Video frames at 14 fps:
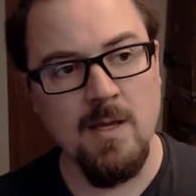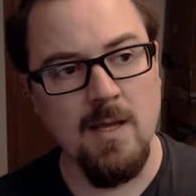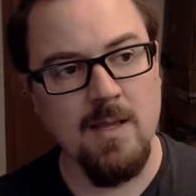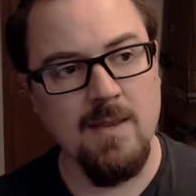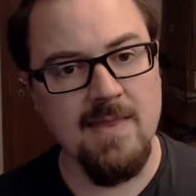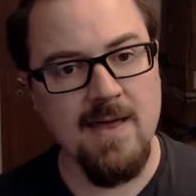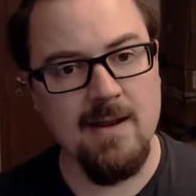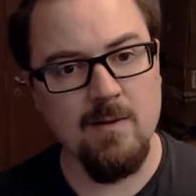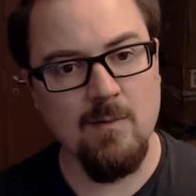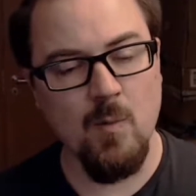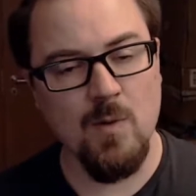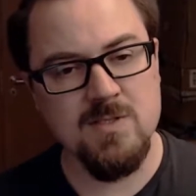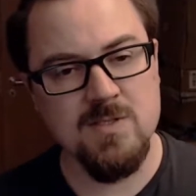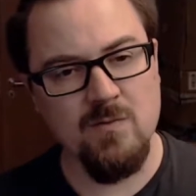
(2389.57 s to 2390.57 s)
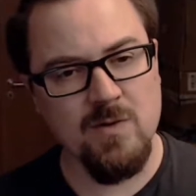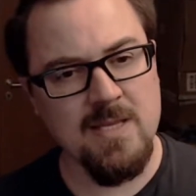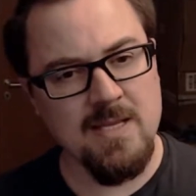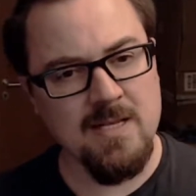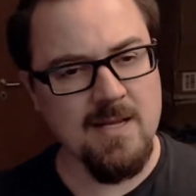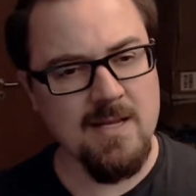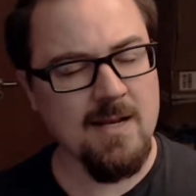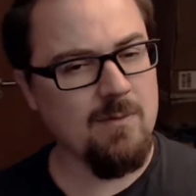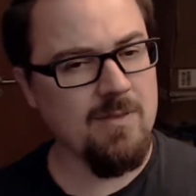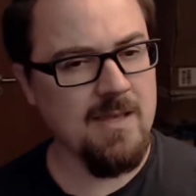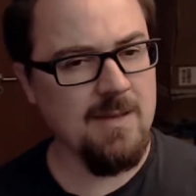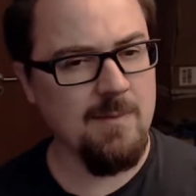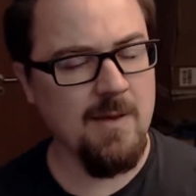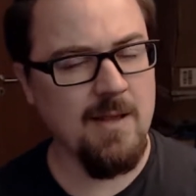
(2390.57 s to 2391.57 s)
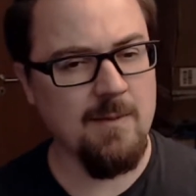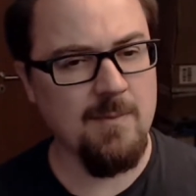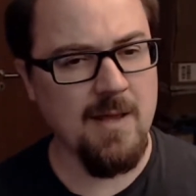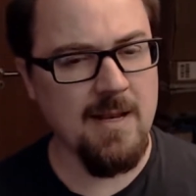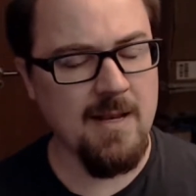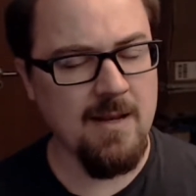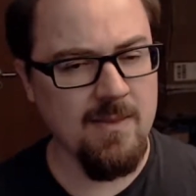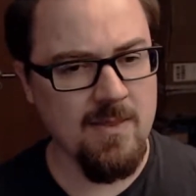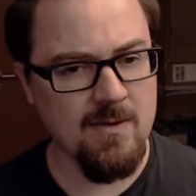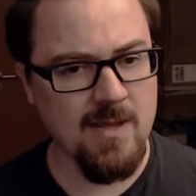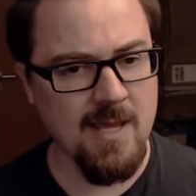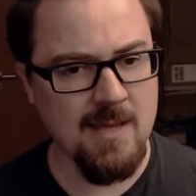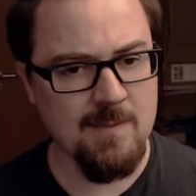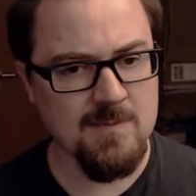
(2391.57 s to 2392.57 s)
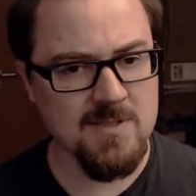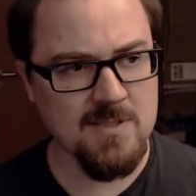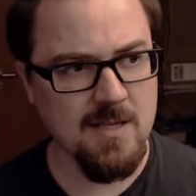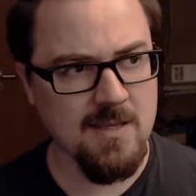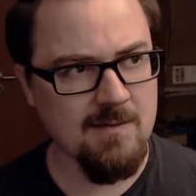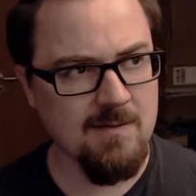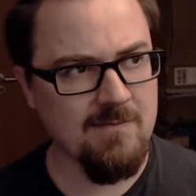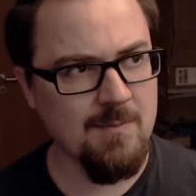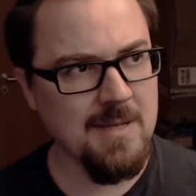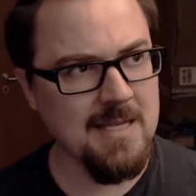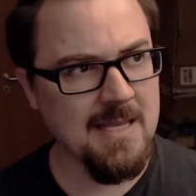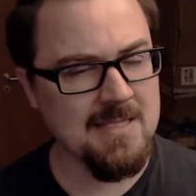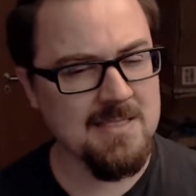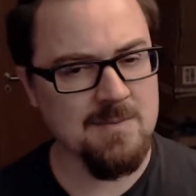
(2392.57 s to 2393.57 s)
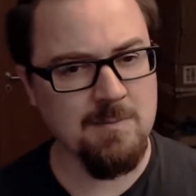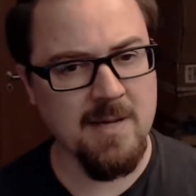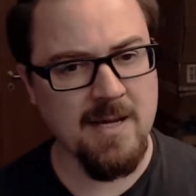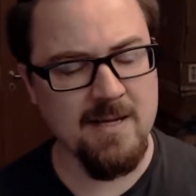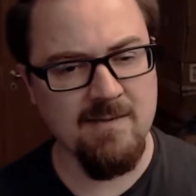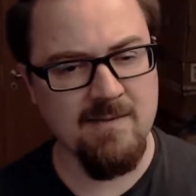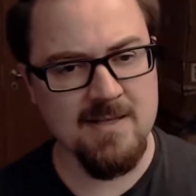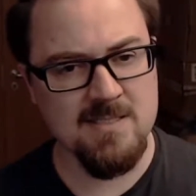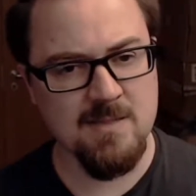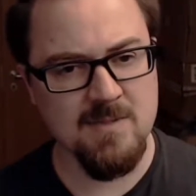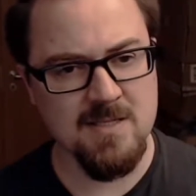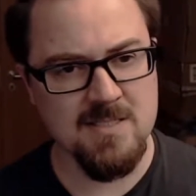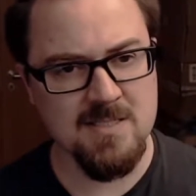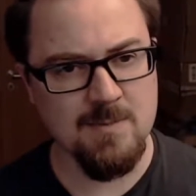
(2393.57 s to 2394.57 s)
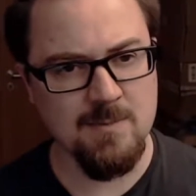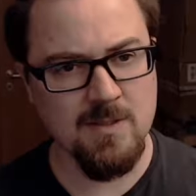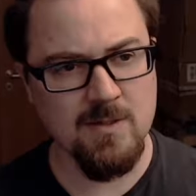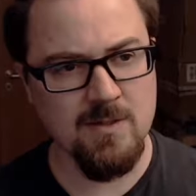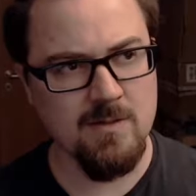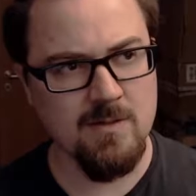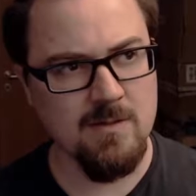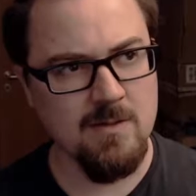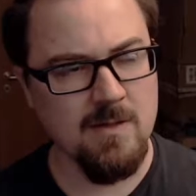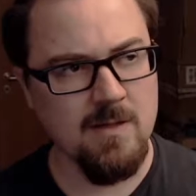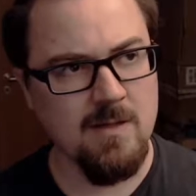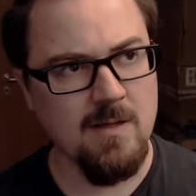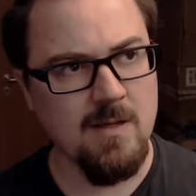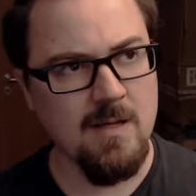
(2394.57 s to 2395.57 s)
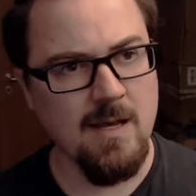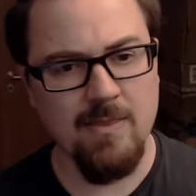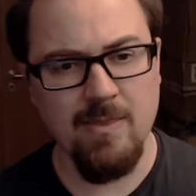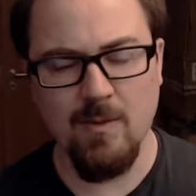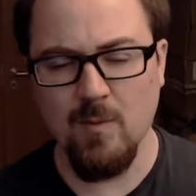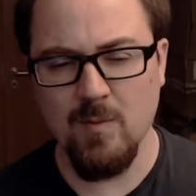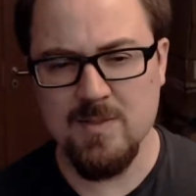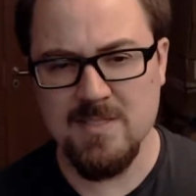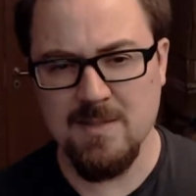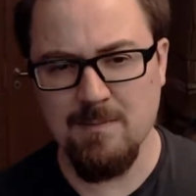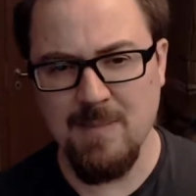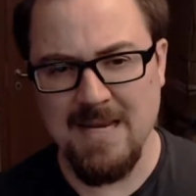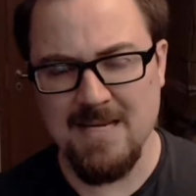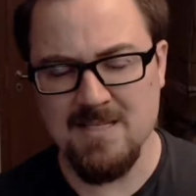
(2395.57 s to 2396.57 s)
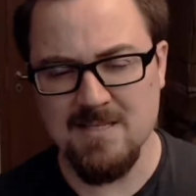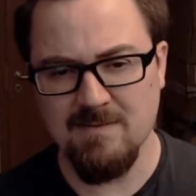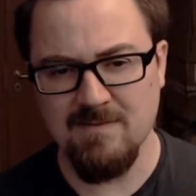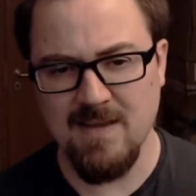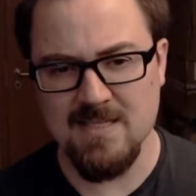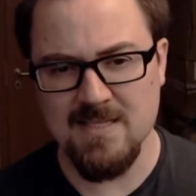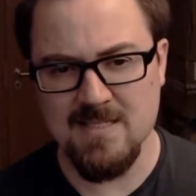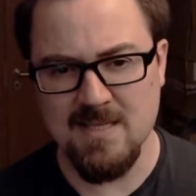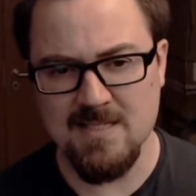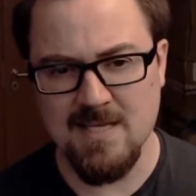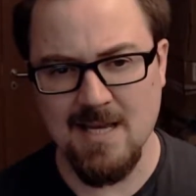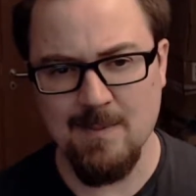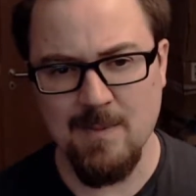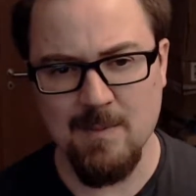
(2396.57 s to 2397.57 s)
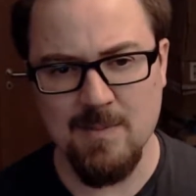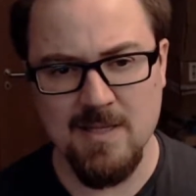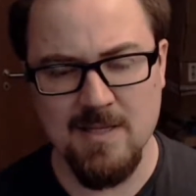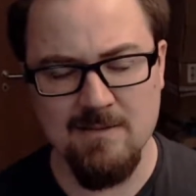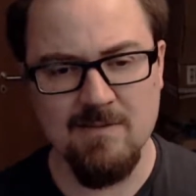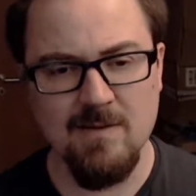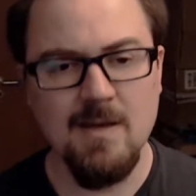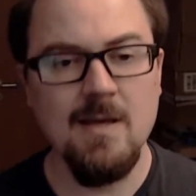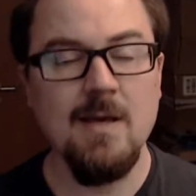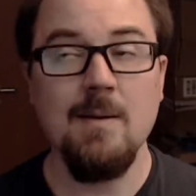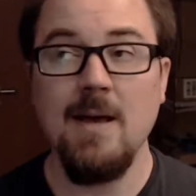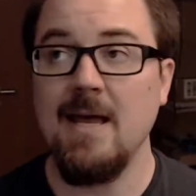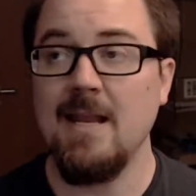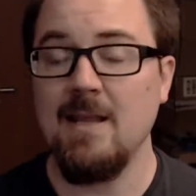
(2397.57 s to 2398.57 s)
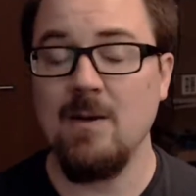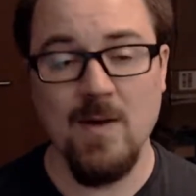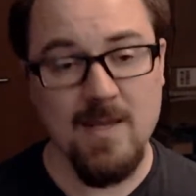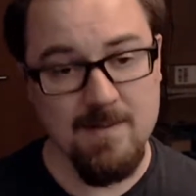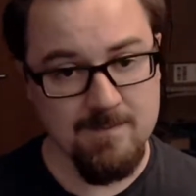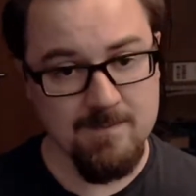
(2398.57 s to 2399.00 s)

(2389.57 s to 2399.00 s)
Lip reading: that wasn't really in, I don't think, any of the other games. I think Forbidden Lands might have had something similar, although it was in beta phase at the time, I believe. Anyway,